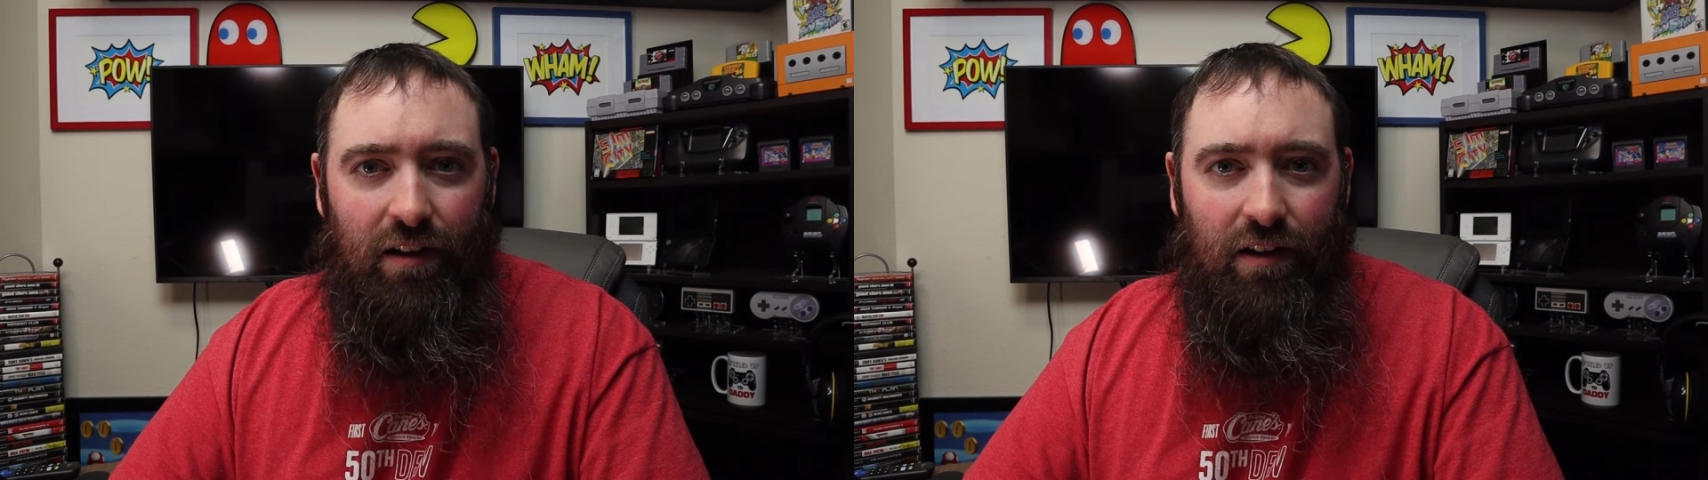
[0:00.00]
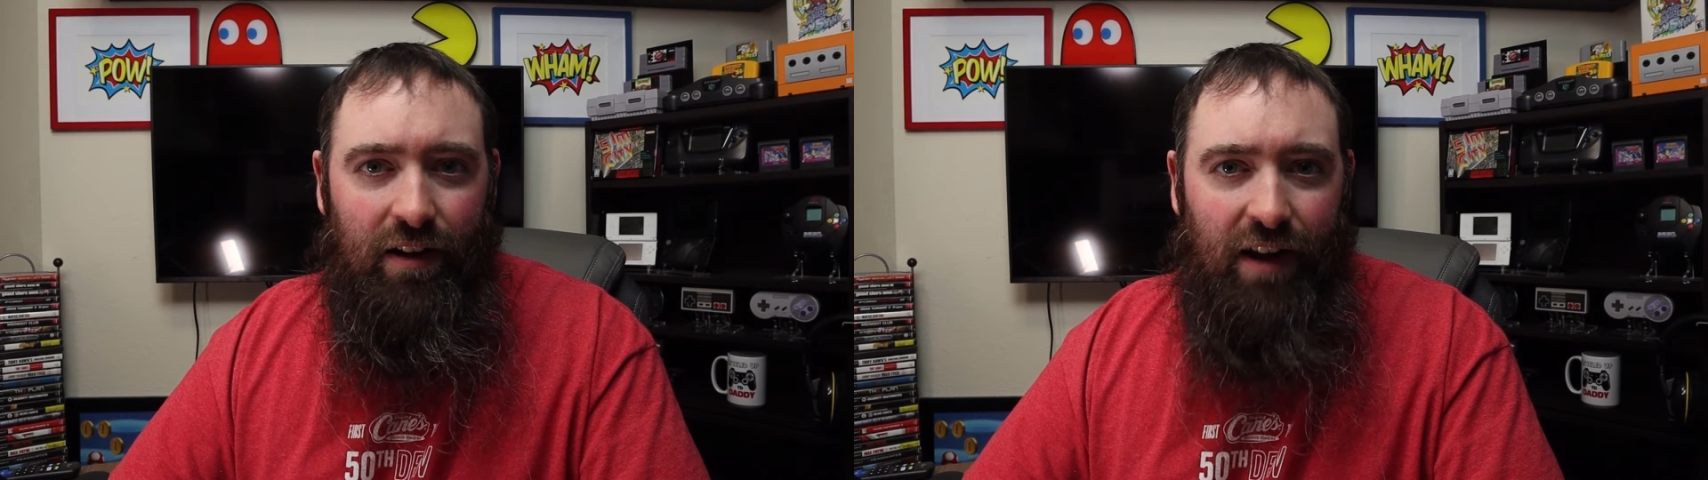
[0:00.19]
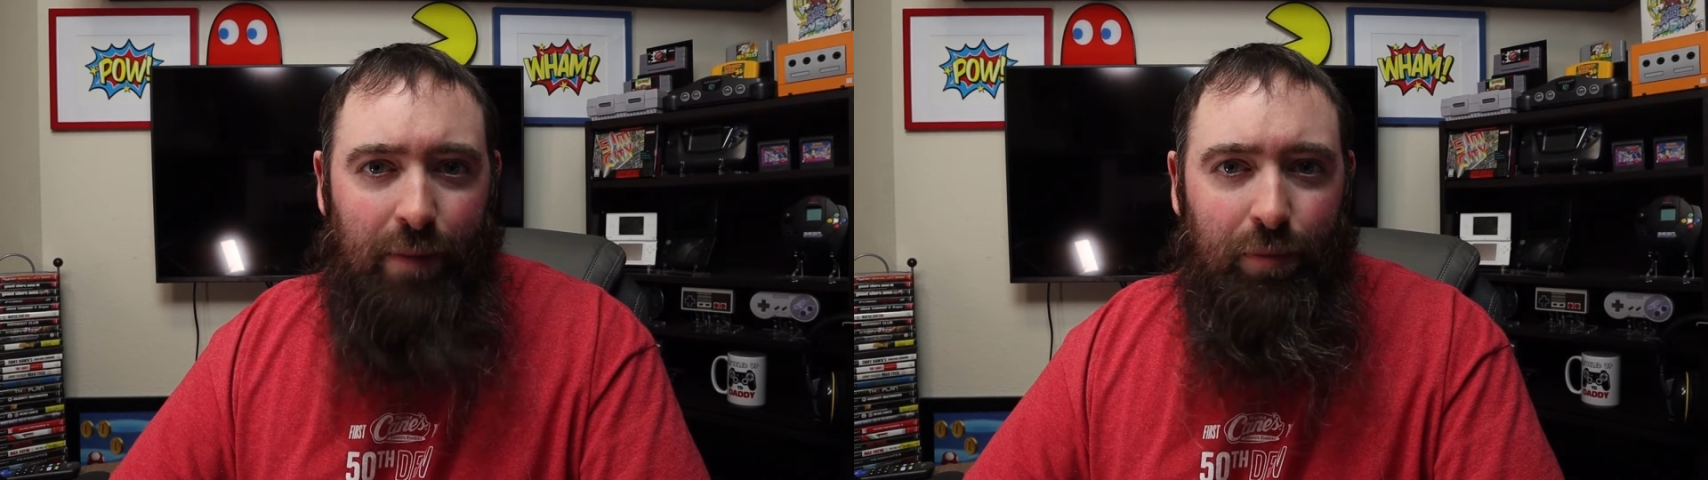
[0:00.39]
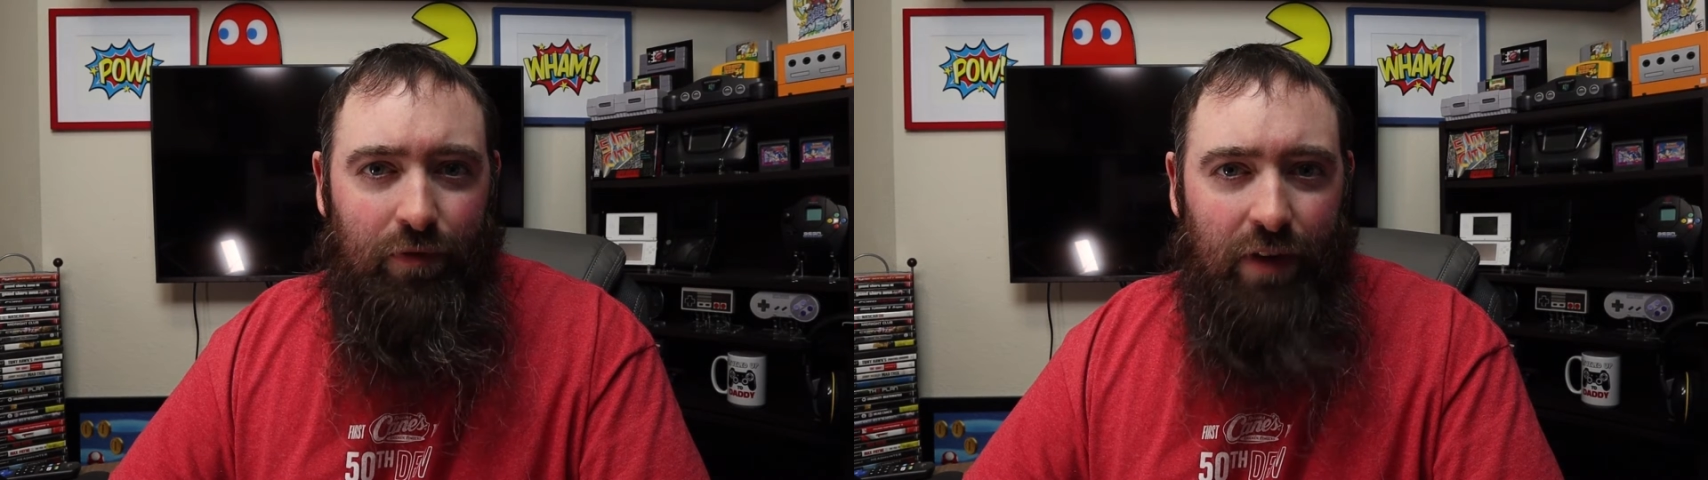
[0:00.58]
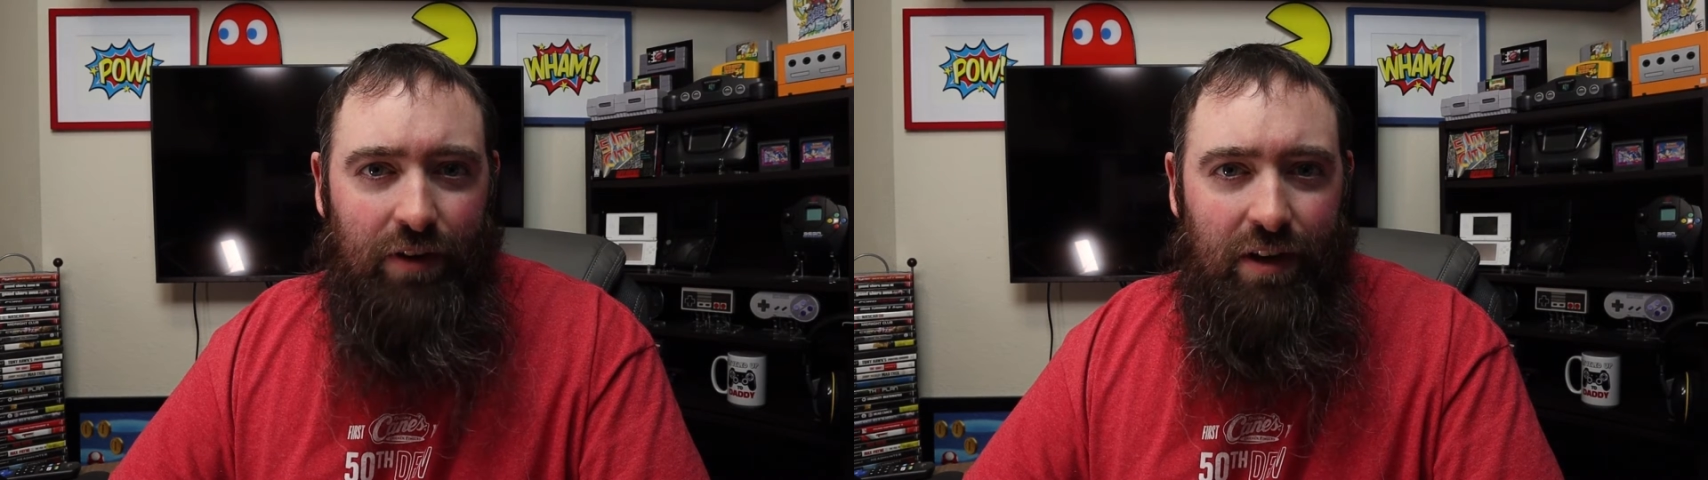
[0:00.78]
an Apple
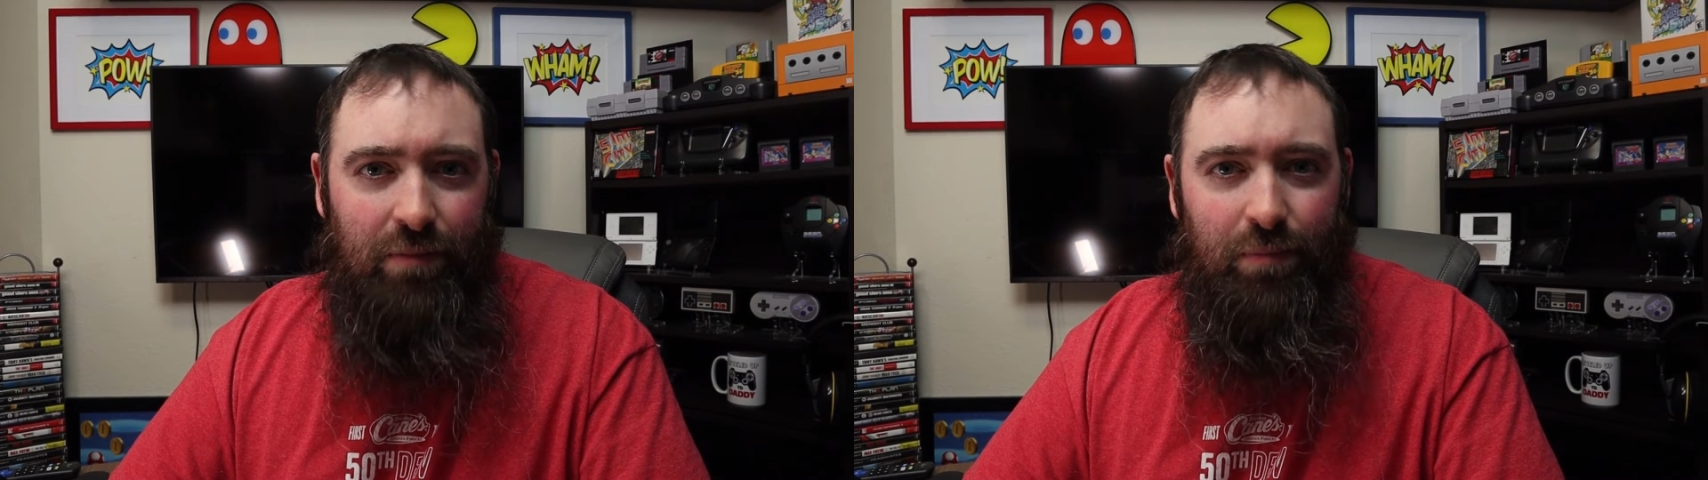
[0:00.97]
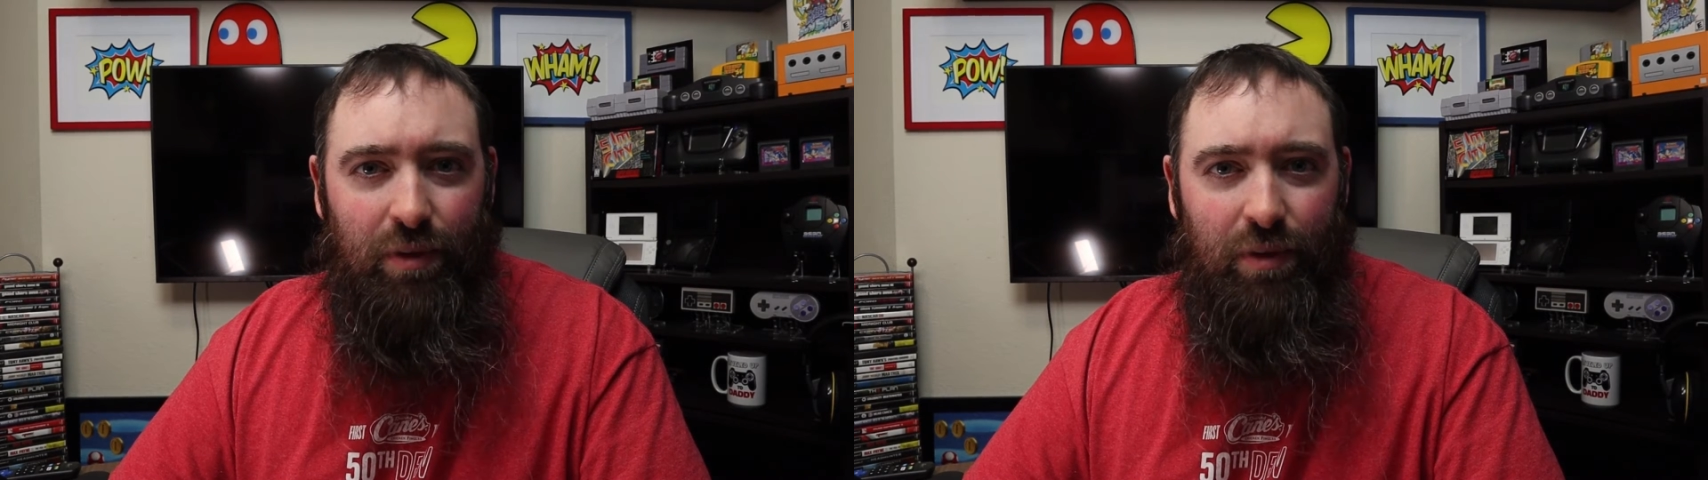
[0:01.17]
variant,